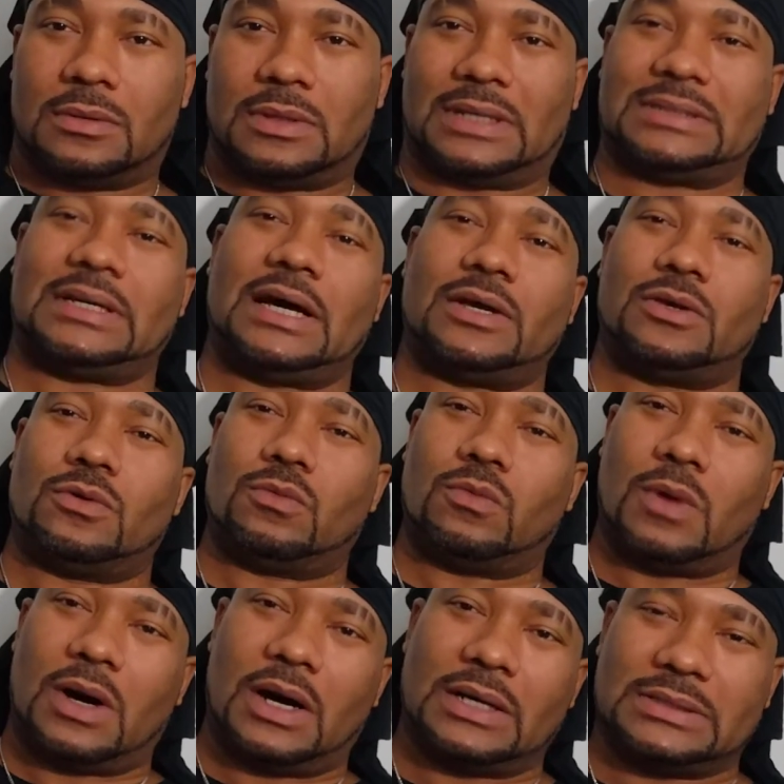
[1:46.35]
That's how you
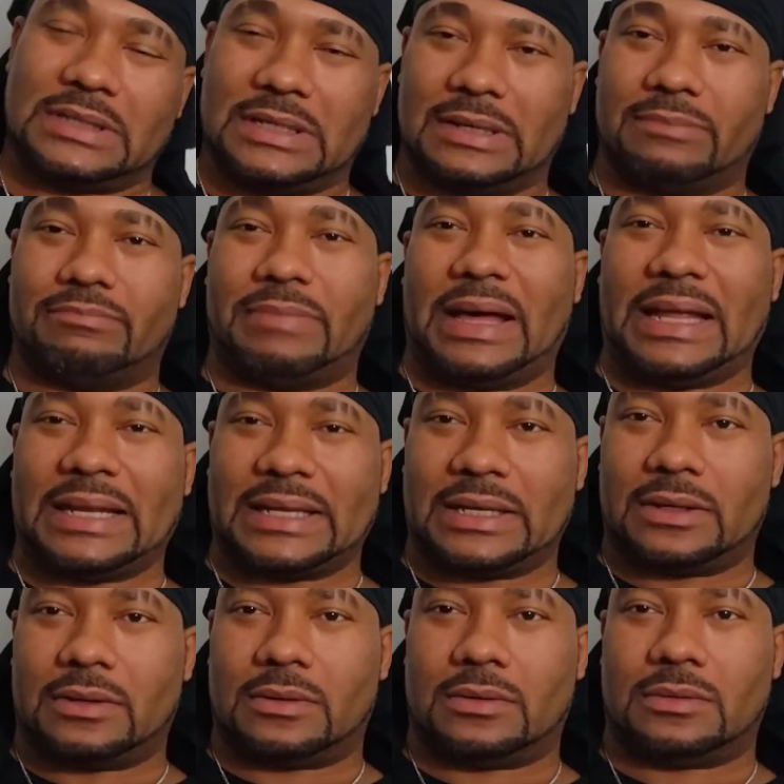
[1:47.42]
was in the
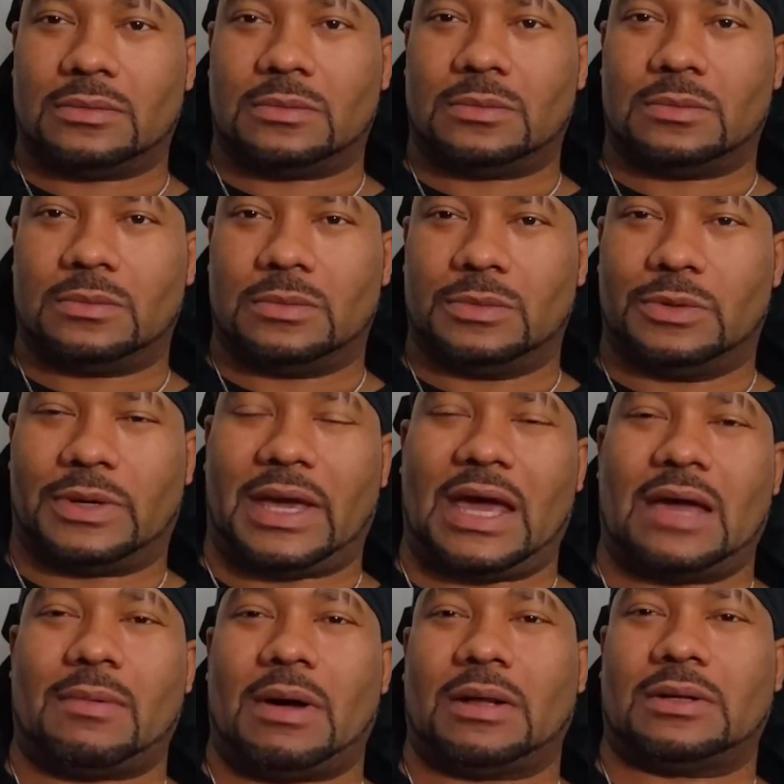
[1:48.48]
belly. You
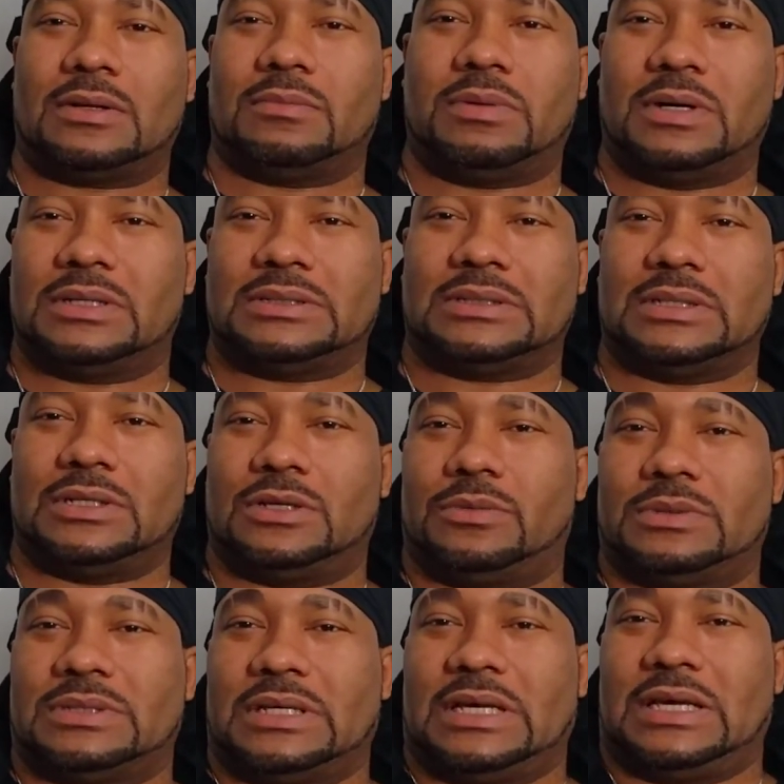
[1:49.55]
came out the pussy, you
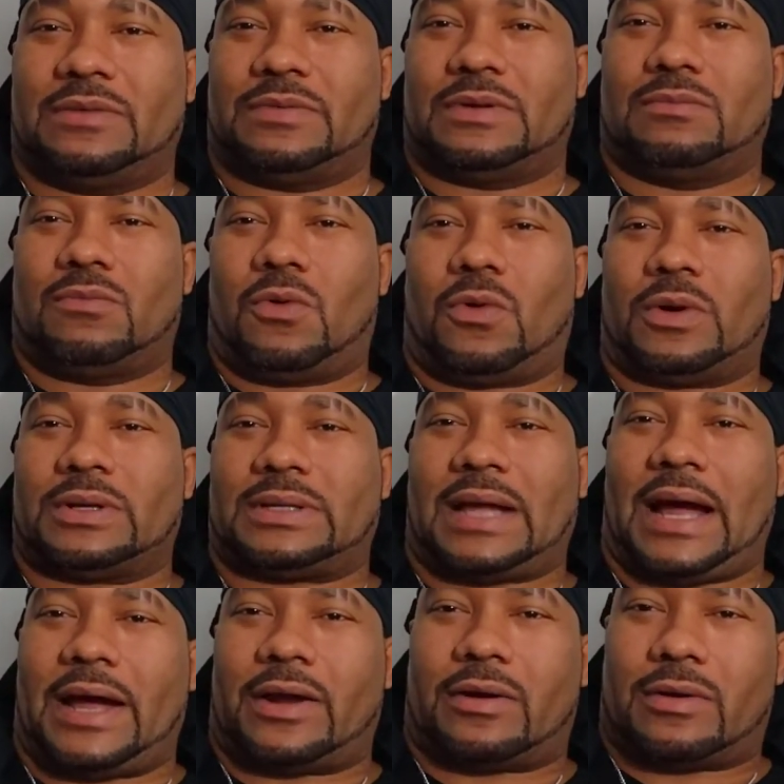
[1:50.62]
was even more
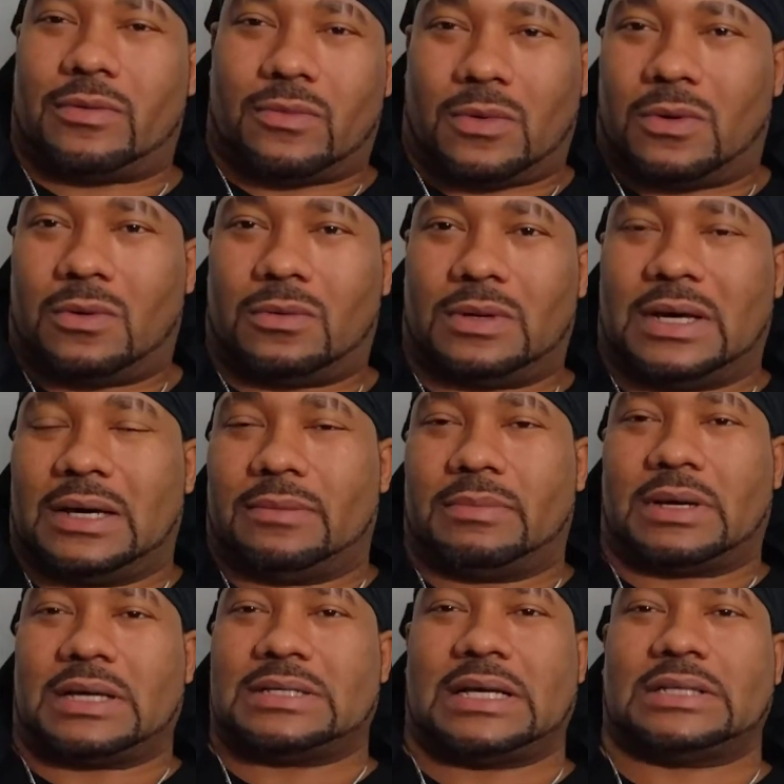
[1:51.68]
tighter and rolled up
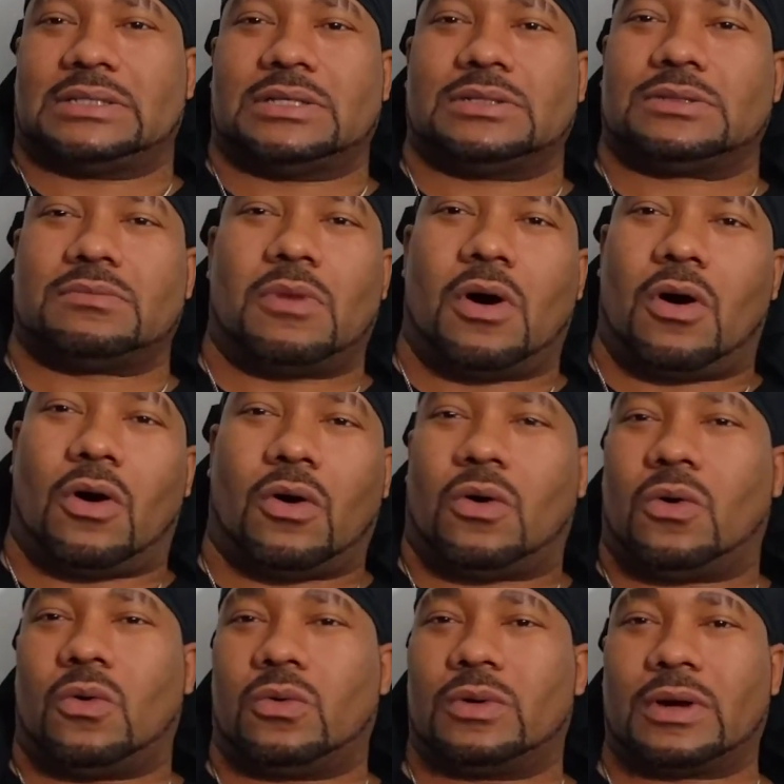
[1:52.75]
because that's a small
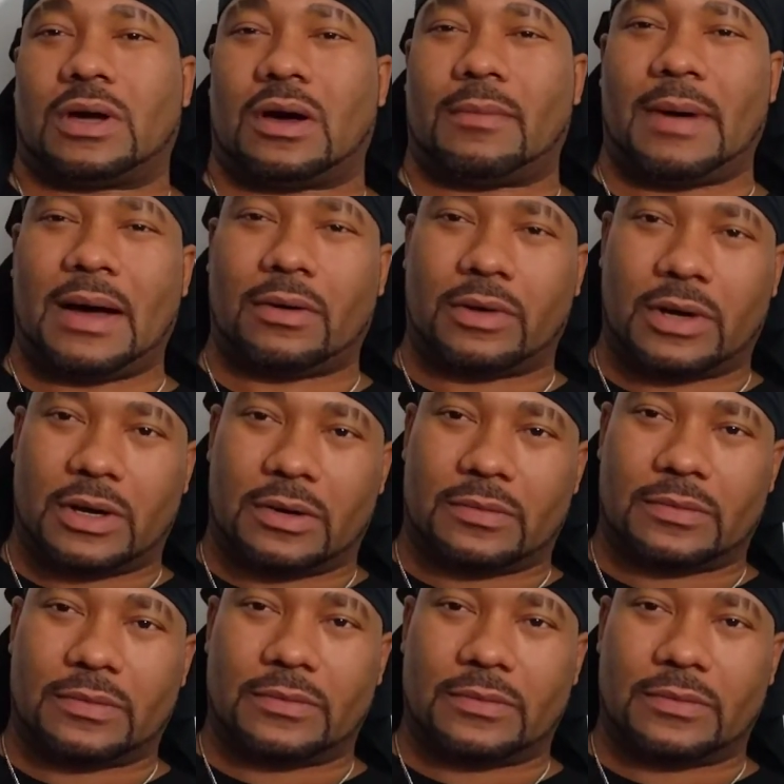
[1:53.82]
hole to come out of.